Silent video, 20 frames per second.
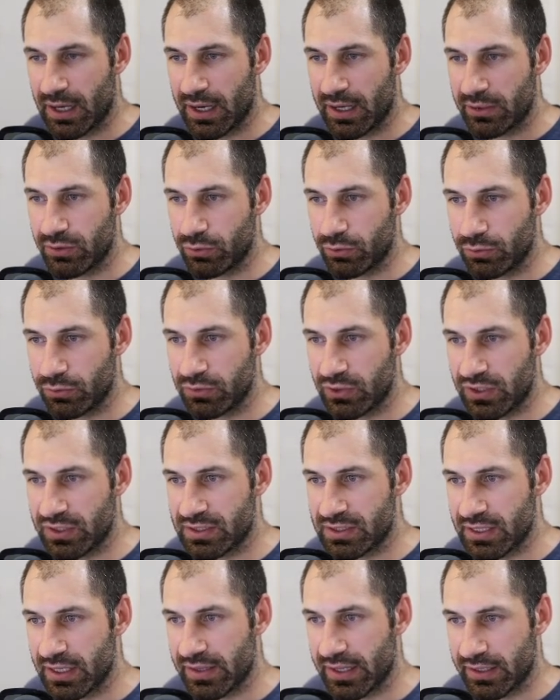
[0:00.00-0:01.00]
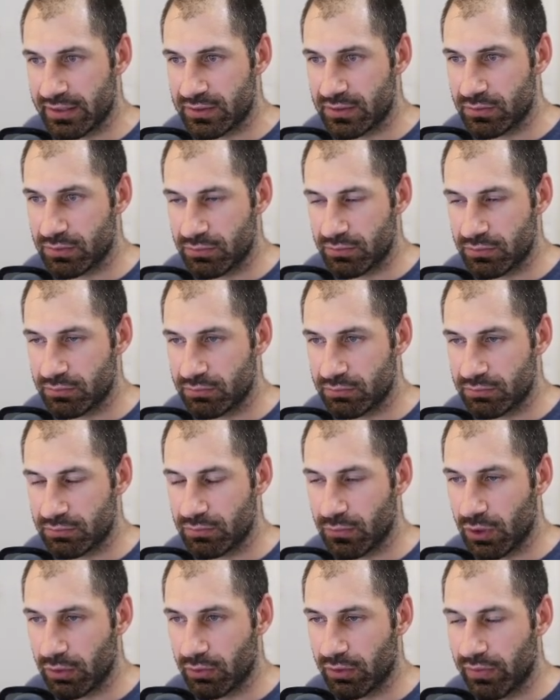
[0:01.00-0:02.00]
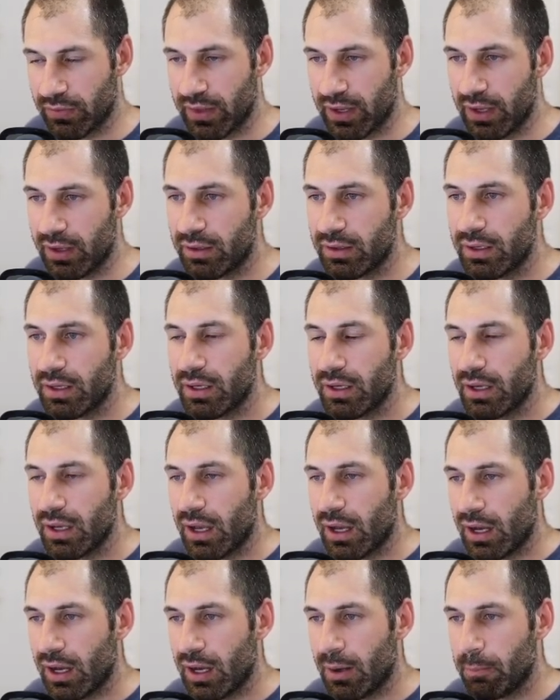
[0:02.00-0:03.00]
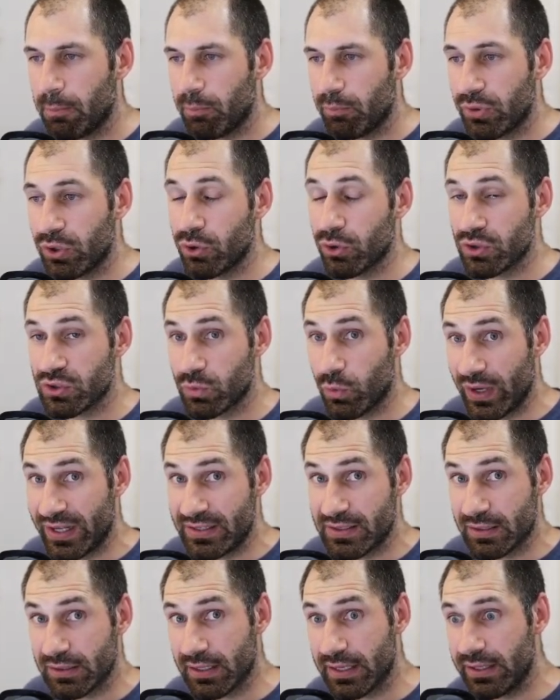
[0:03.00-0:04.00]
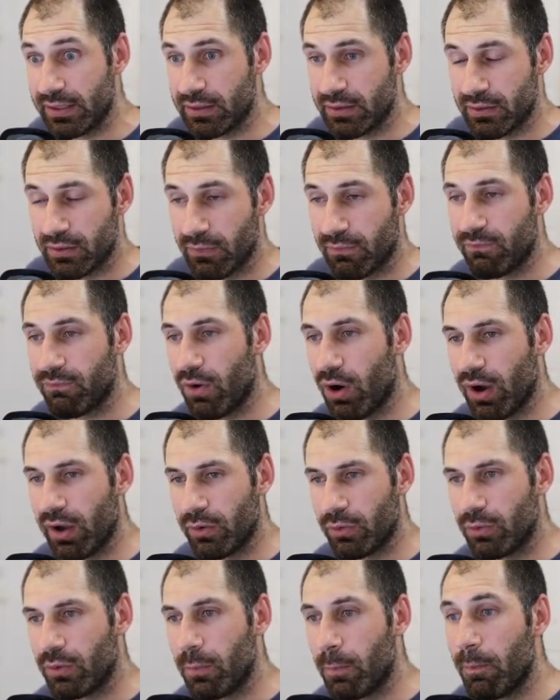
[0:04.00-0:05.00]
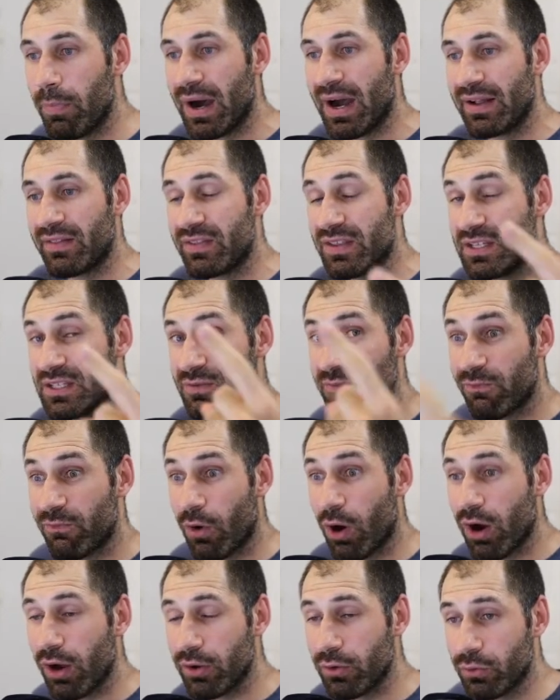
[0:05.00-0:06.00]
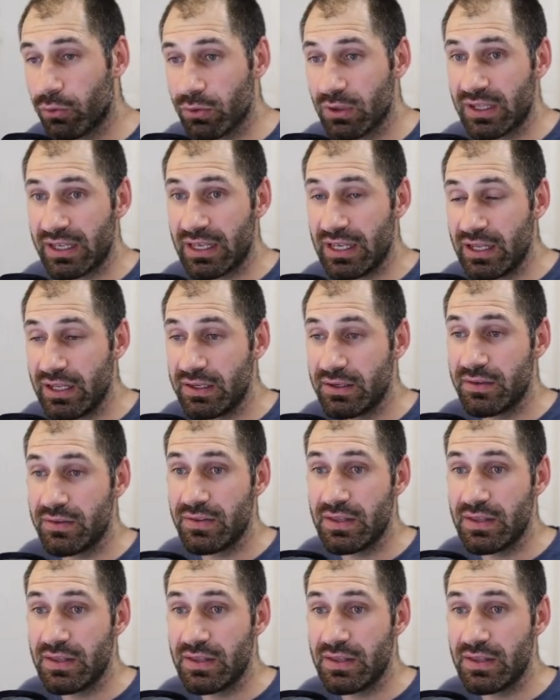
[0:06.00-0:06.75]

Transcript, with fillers: article. You can see that it's no longer there um, because we deleted the file. But this file in